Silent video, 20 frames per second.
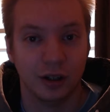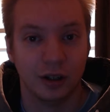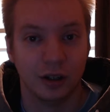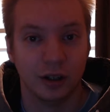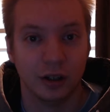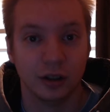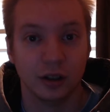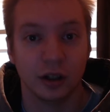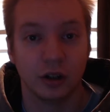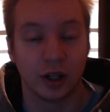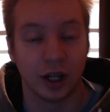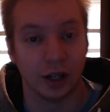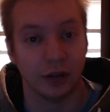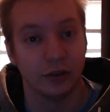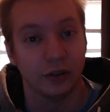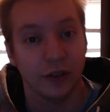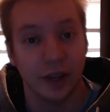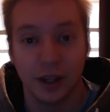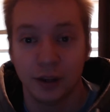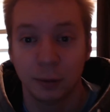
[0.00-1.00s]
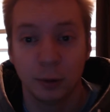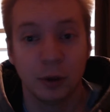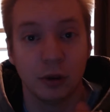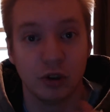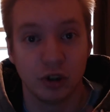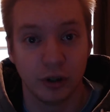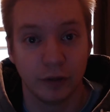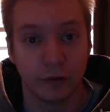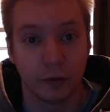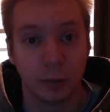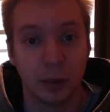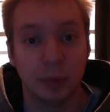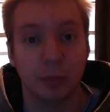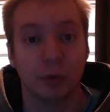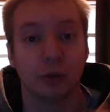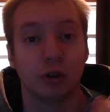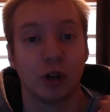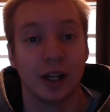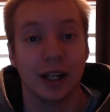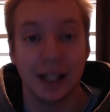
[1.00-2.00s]
Okay, so that's pretty much it for people
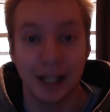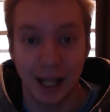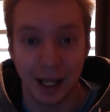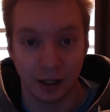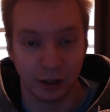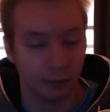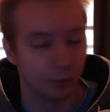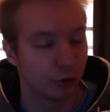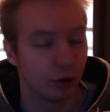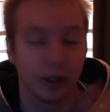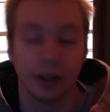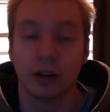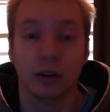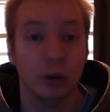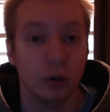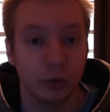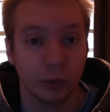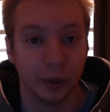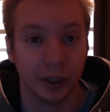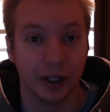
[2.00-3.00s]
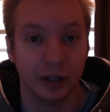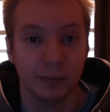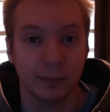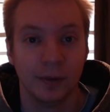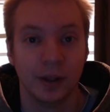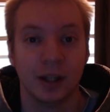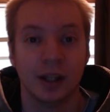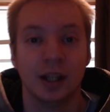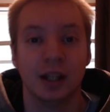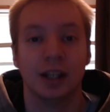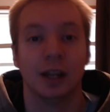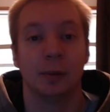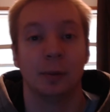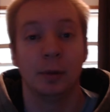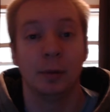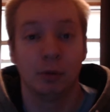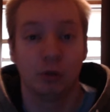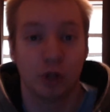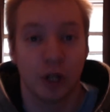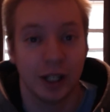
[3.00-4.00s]
trying to lose weight. Now,
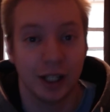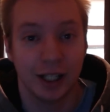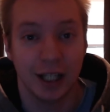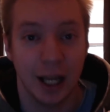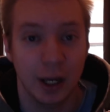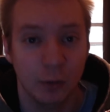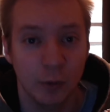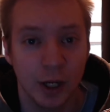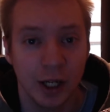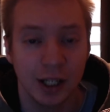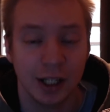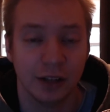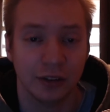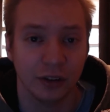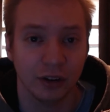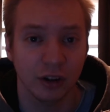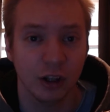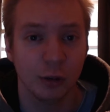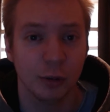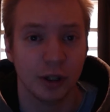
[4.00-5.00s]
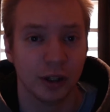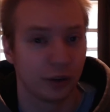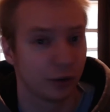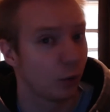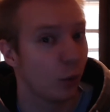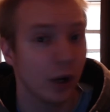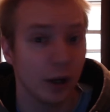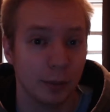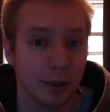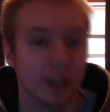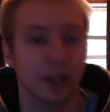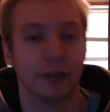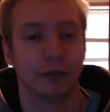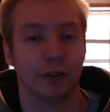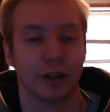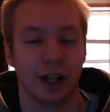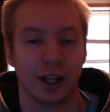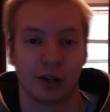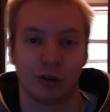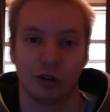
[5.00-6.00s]
people trying to gain weight, it's quite a bit different
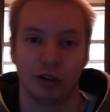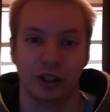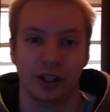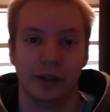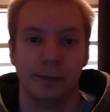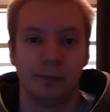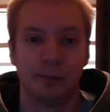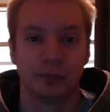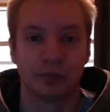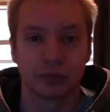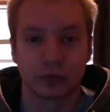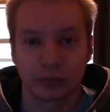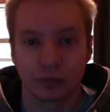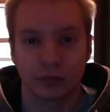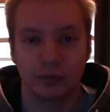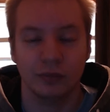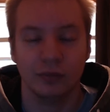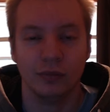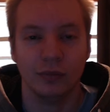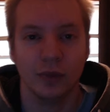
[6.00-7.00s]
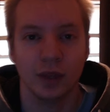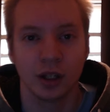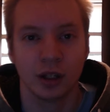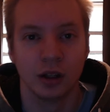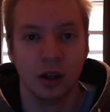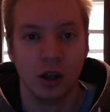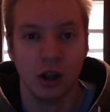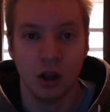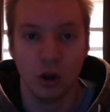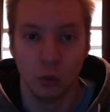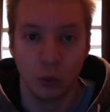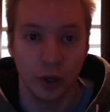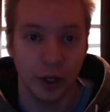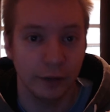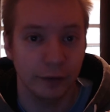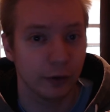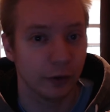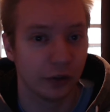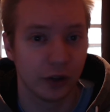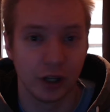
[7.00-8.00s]
actually. When I
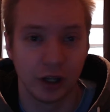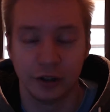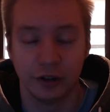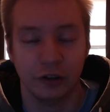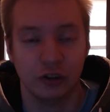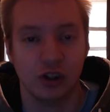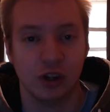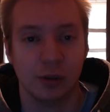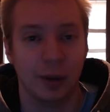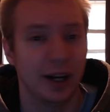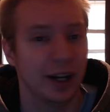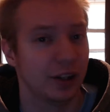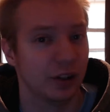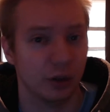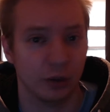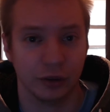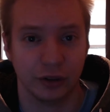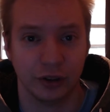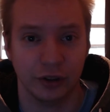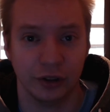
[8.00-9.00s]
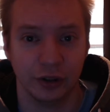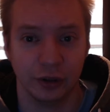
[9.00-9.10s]
first got into the gym, I didn't know what to do,